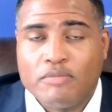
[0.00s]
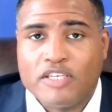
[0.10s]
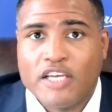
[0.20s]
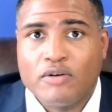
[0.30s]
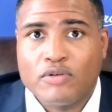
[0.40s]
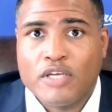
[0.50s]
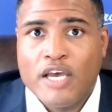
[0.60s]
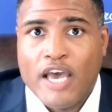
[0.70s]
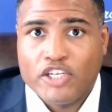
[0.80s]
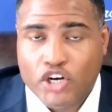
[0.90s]
signals
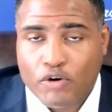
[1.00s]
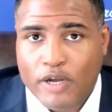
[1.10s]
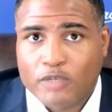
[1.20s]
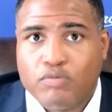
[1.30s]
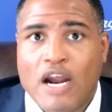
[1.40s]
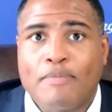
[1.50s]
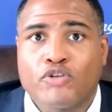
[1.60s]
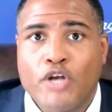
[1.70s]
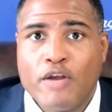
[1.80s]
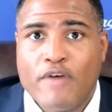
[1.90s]
and generates proper
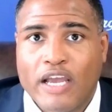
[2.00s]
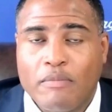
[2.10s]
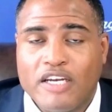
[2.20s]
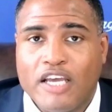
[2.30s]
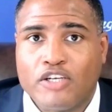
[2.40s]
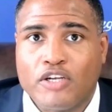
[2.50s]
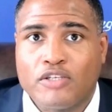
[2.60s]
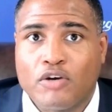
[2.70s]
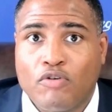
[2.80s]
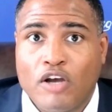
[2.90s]
trade
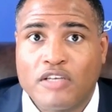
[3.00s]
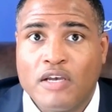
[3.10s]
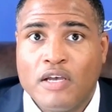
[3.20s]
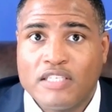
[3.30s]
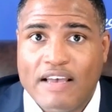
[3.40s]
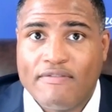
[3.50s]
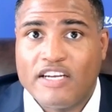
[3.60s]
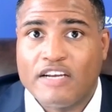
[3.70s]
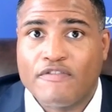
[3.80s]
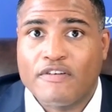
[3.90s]
recommendations across
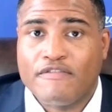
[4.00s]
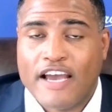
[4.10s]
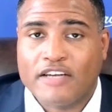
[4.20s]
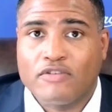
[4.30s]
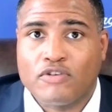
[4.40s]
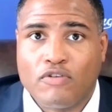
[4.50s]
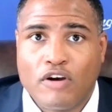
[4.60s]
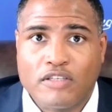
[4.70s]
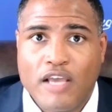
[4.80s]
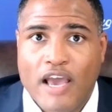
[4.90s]
70 different factors
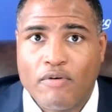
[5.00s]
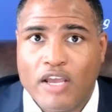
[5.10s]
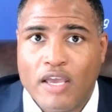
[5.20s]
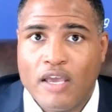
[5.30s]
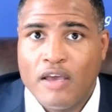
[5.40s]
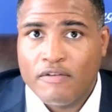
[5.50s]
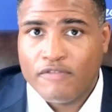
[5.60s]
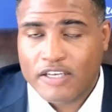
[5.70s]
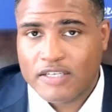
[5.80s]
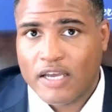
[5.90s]
across the equity,
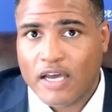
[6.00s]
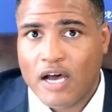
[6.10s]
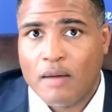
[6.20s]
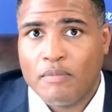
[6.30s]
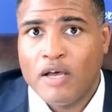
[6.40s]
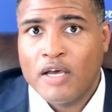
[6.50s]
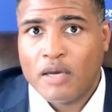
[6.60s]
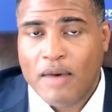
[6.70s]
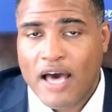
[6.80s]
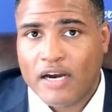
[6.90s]
fixed income,
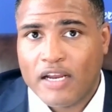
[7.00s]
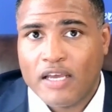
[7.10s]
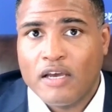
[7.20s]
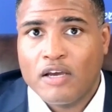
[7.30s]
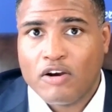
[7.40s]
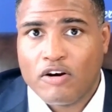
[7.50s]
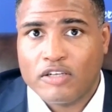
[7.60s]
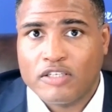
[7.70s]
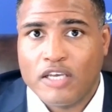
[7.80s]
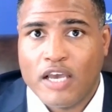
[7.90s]
commodity,
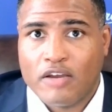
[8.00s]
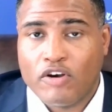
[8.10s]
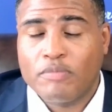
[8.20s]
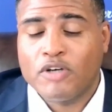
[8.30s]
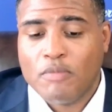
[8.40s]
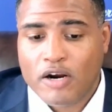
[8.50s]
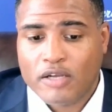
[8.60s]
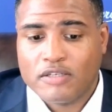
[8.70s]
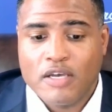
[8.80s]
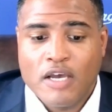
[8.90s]
currency, and crypto
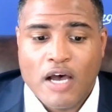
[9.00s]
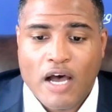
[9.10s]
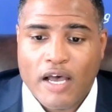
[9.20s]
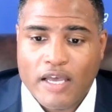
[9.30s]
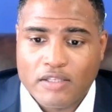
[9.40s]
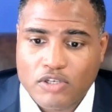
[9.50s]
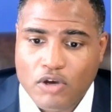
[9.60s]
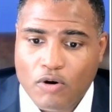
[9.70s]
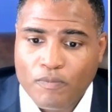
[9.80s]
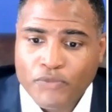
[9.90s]
markets. And
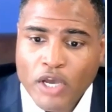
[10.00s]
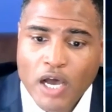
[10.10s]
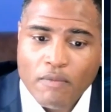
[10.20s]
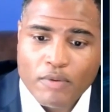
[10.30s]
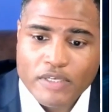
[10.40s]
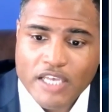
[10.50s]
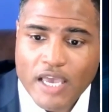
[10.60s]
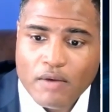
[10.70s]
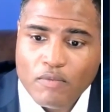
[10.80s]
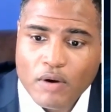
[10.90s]
so when we say,